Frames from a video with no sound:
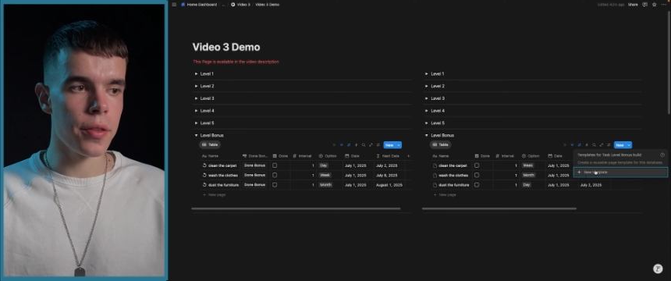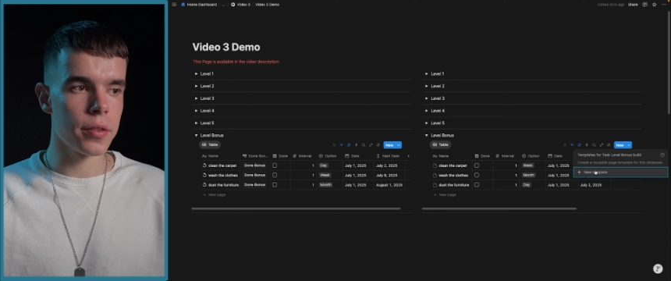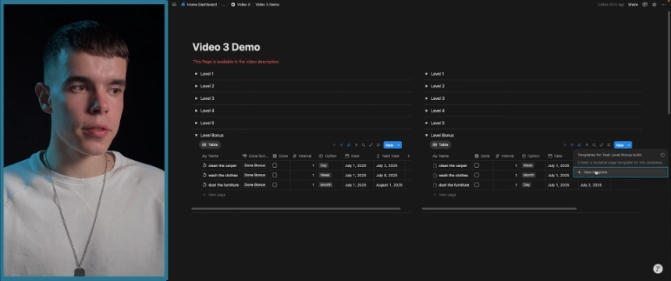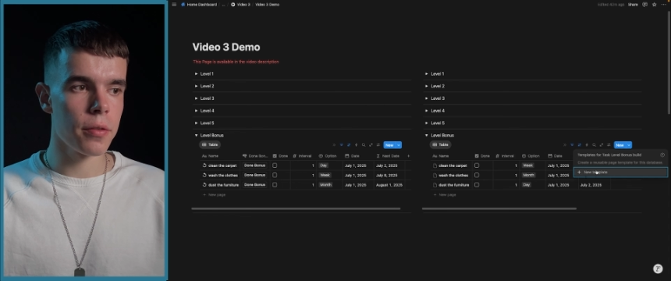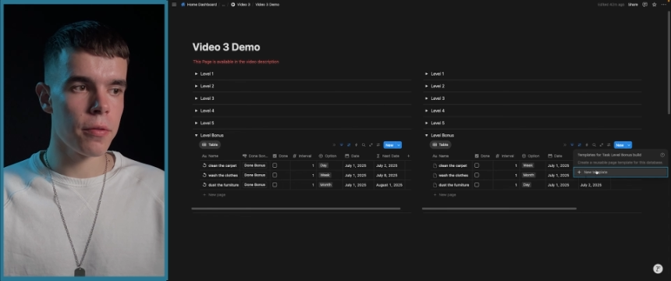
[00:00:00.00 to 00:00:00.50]

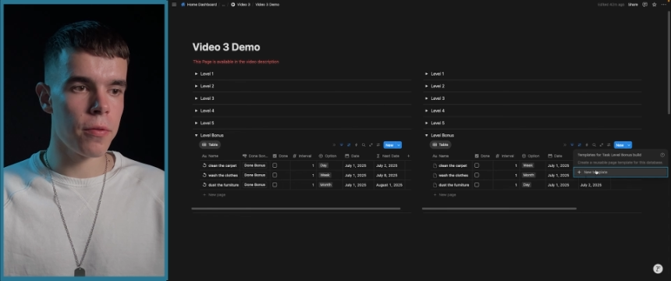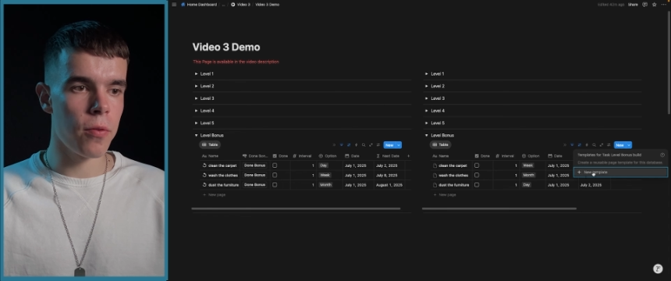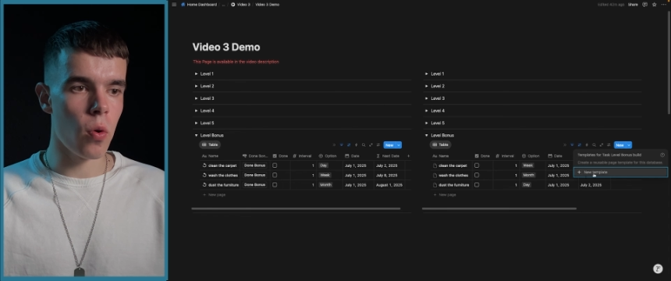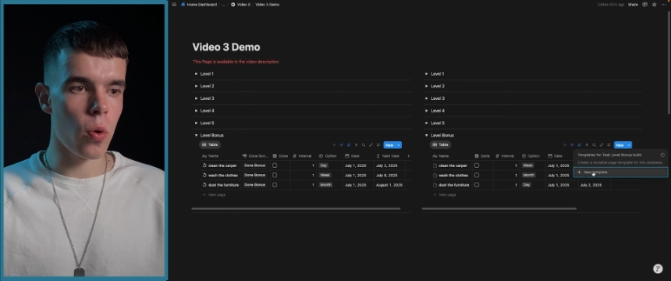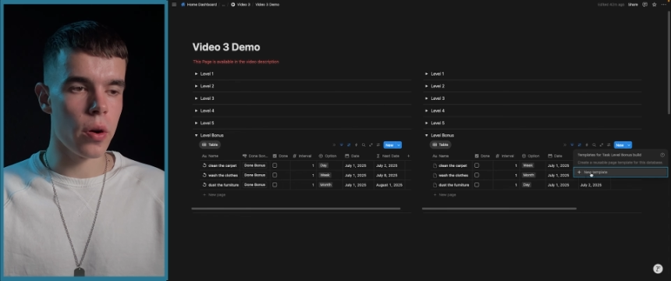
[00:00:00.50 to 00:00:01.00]
this
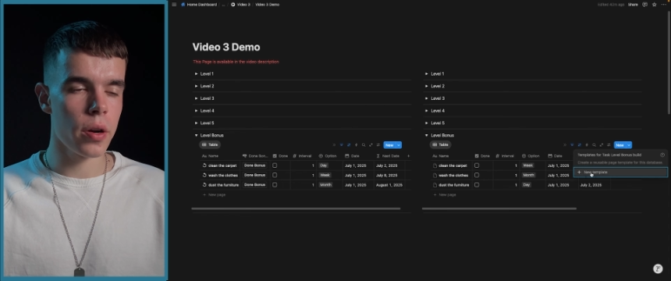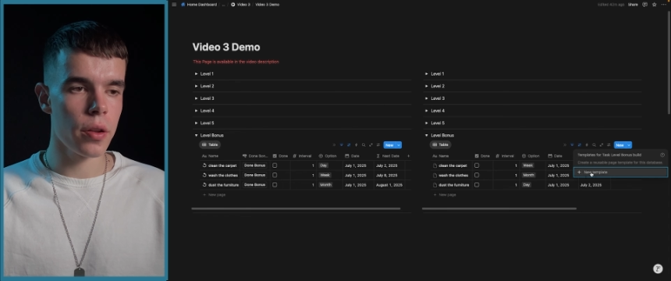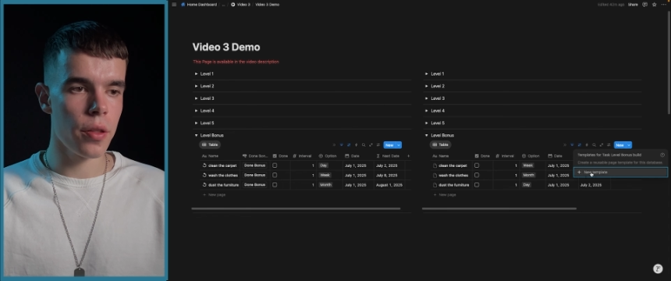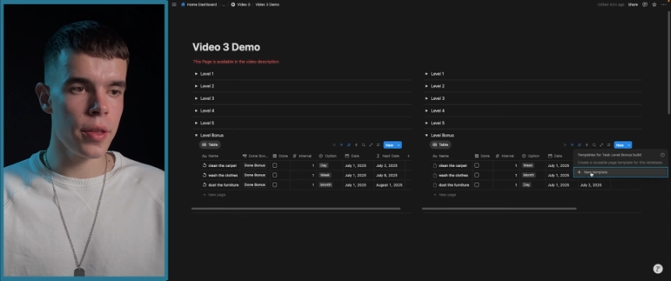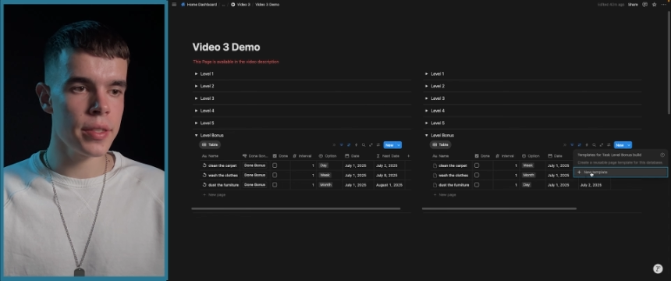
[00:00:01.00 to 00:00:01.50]
for
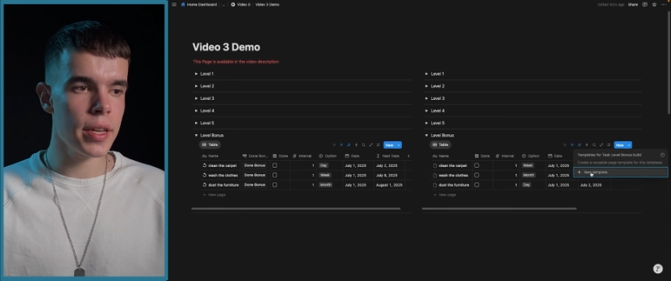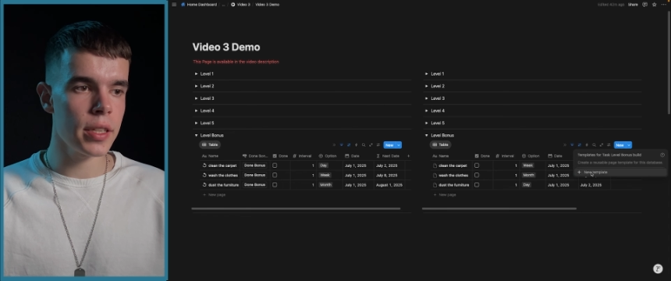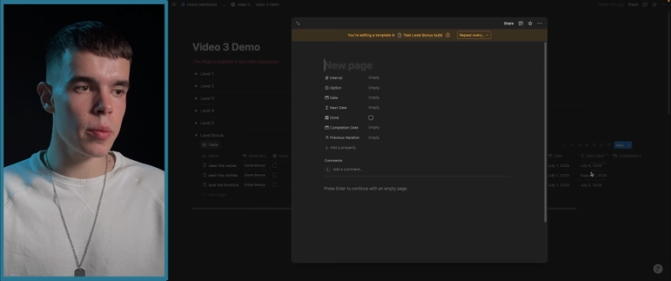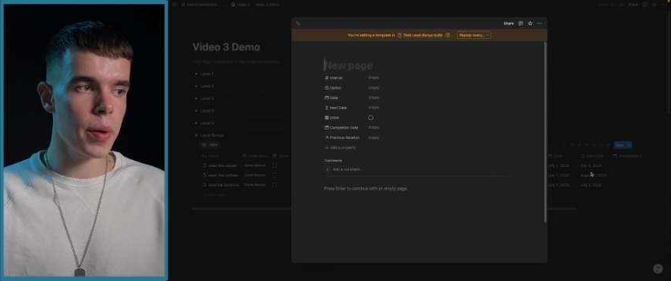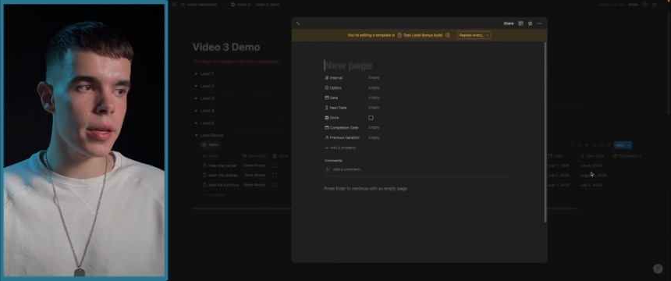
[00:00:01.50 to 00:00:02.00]
this
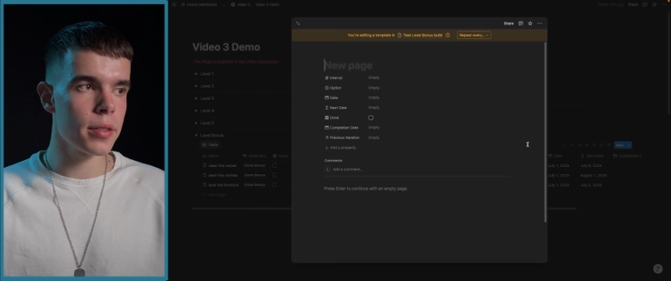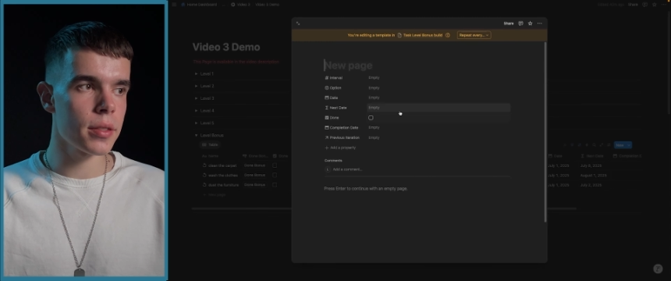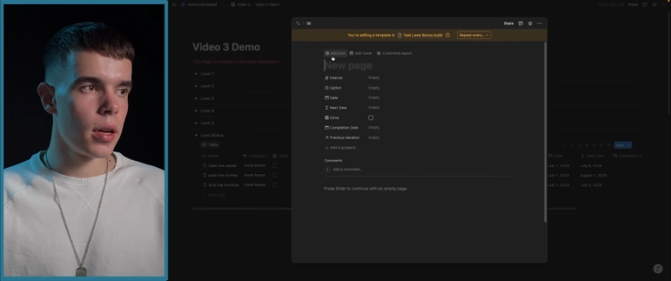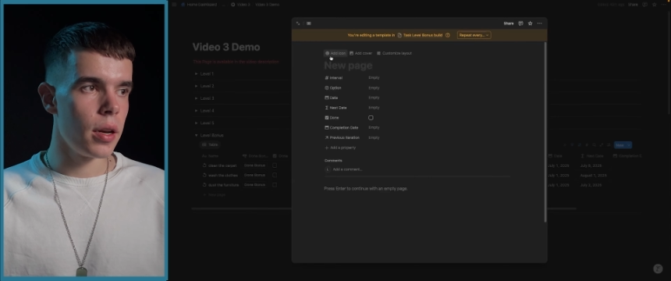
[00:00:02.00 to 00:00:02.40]
database.